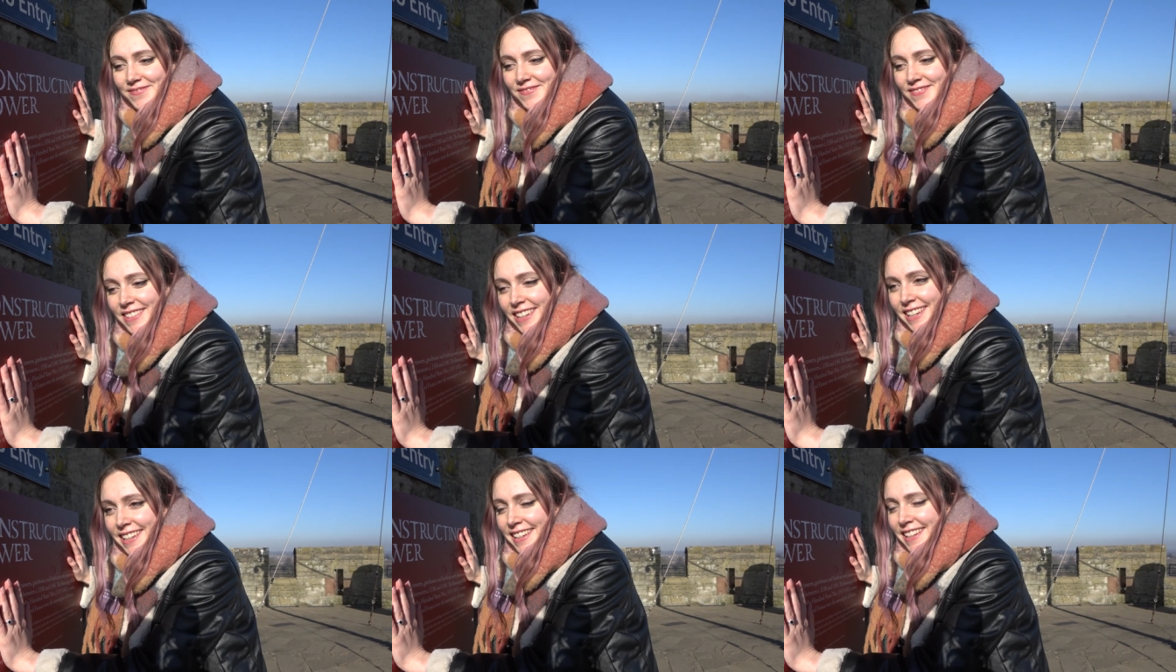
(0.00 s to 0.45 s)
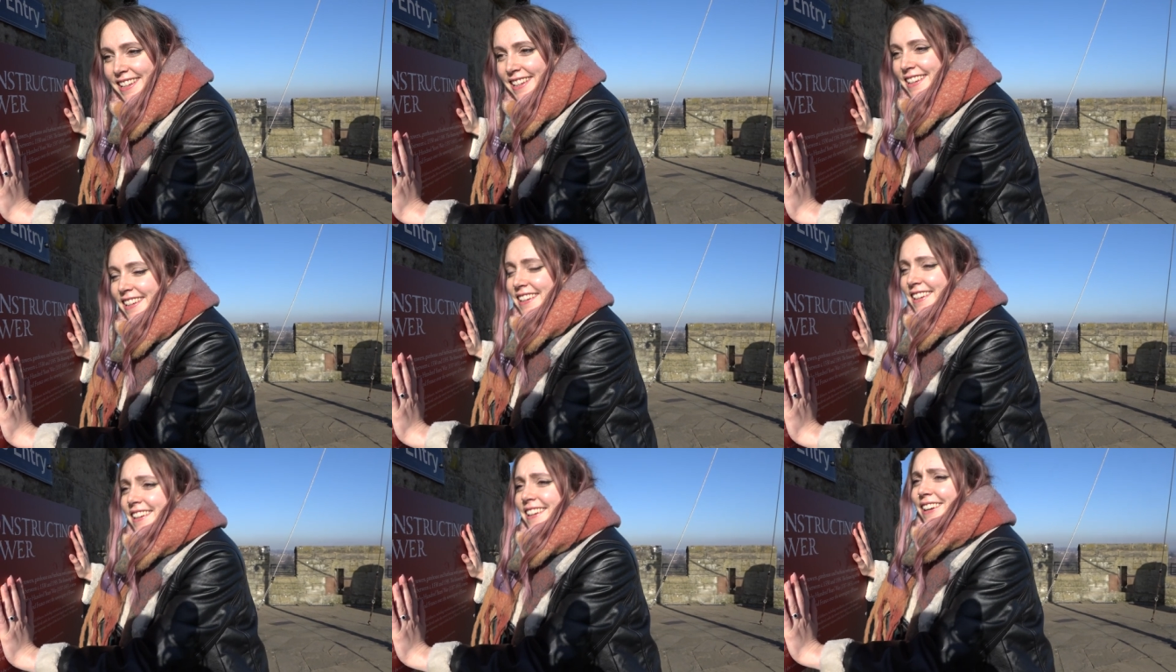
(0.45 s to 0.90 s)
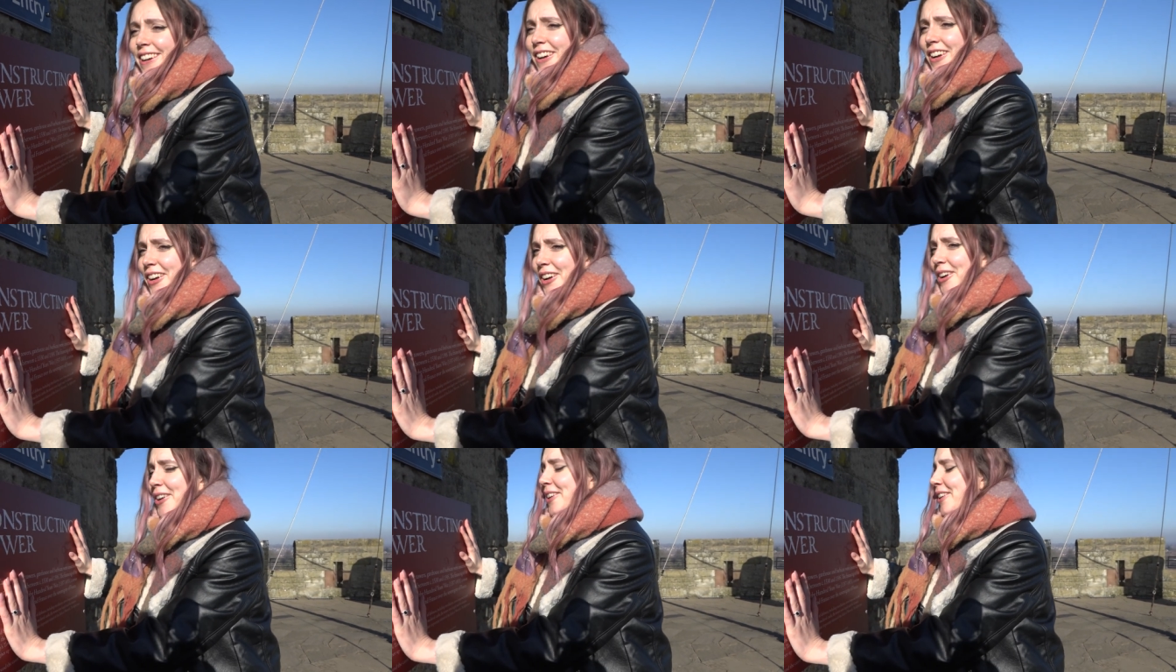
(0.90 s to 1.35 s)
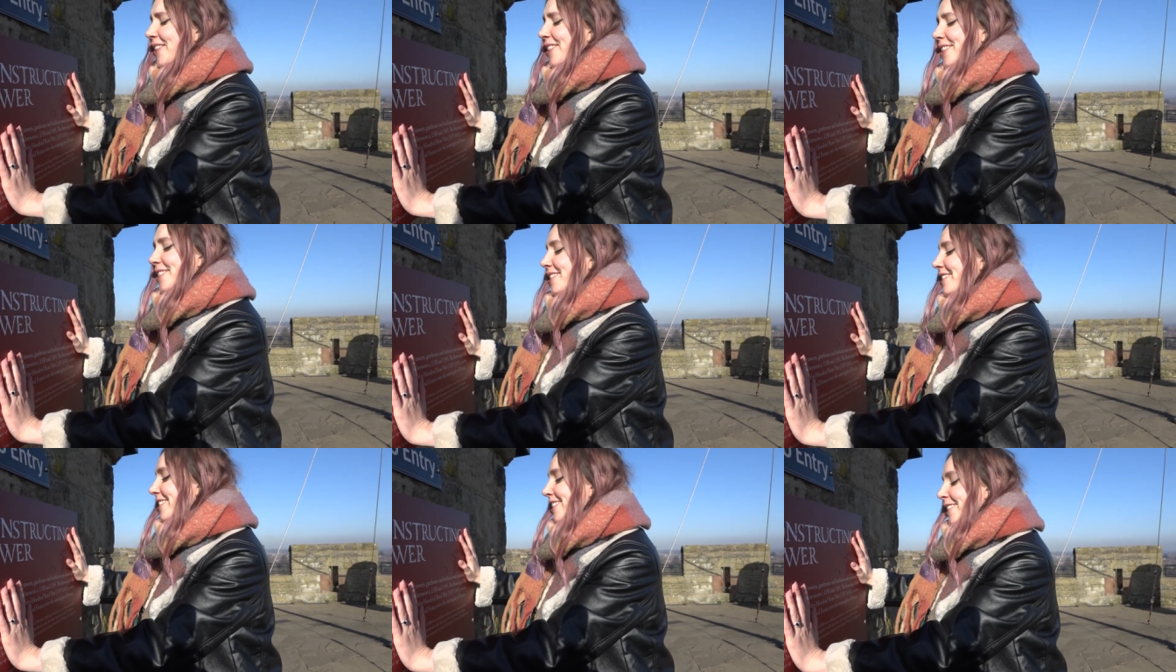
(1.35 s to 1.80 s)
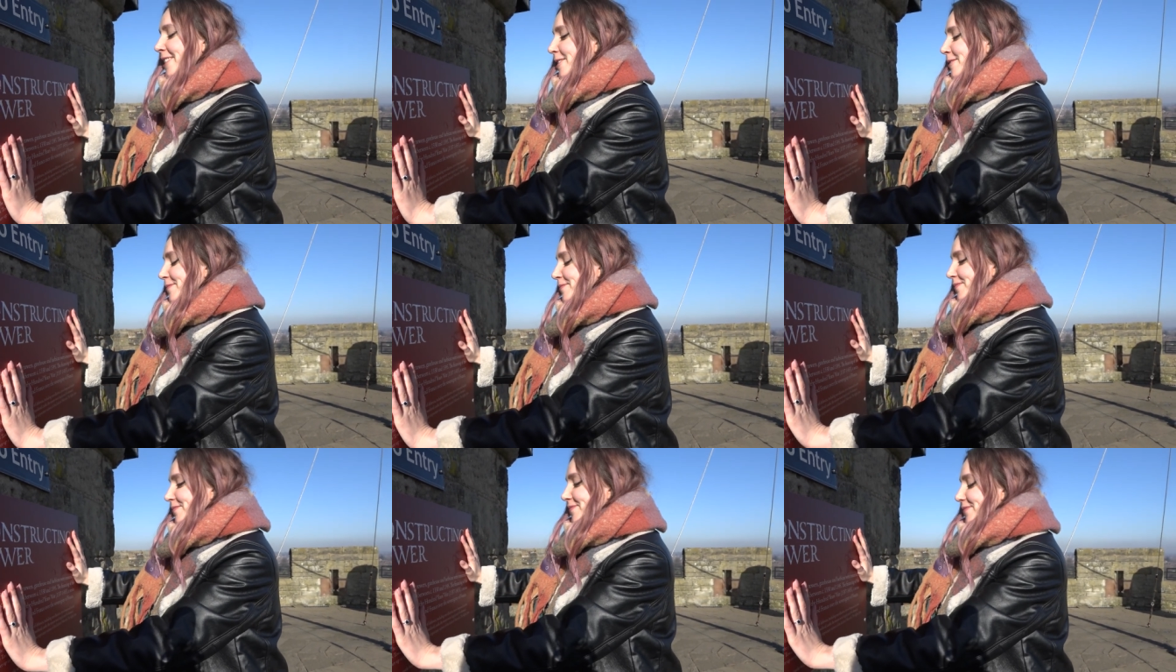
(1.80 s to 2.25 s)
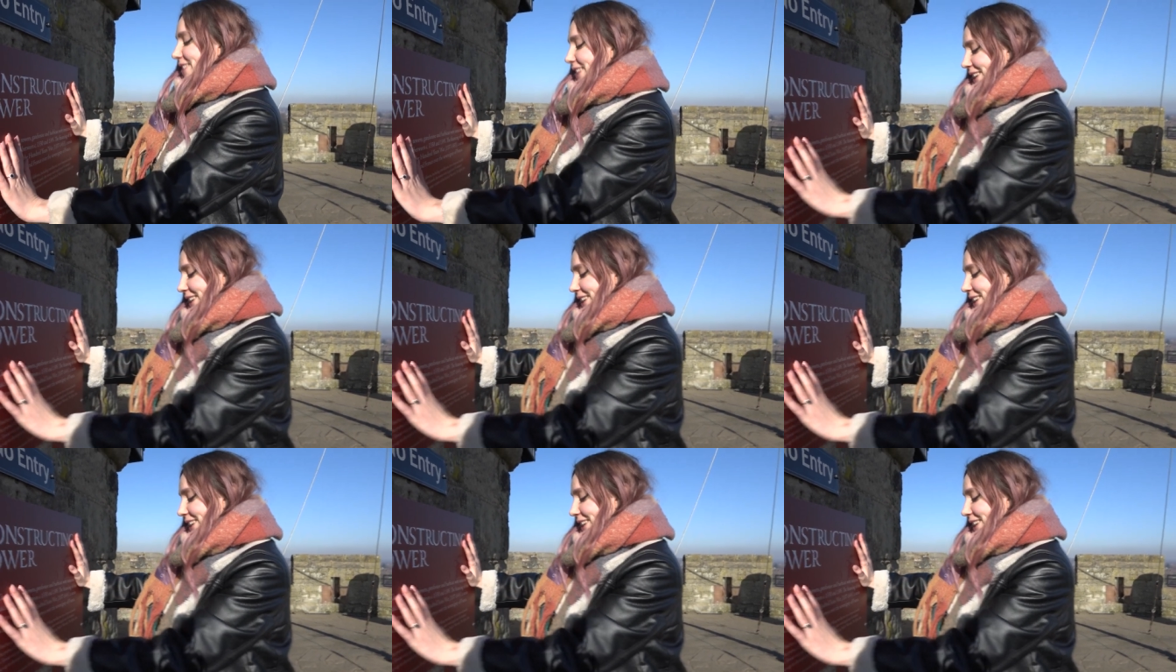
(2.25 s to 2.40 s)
Yeah. And I'll just chuck her over the top.